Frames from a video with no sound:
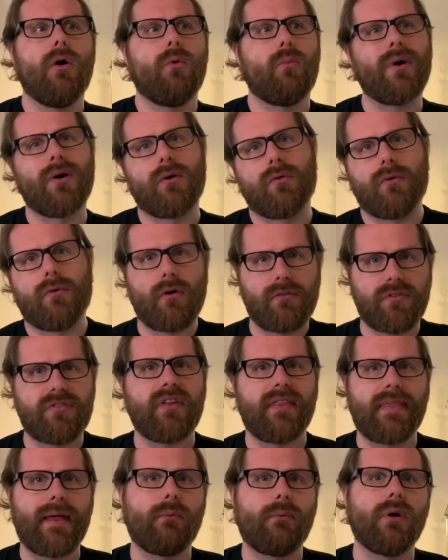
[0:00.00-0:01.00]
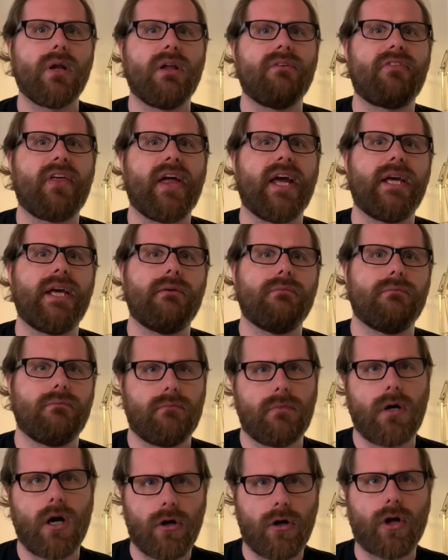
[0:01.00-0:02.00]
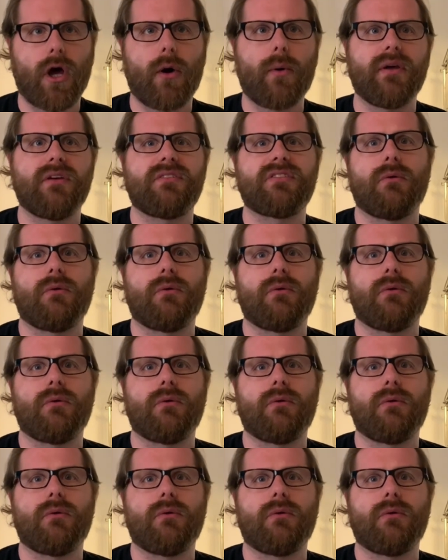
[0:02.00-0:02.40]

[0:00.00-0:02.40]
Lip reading: Well, obviously they will if they are going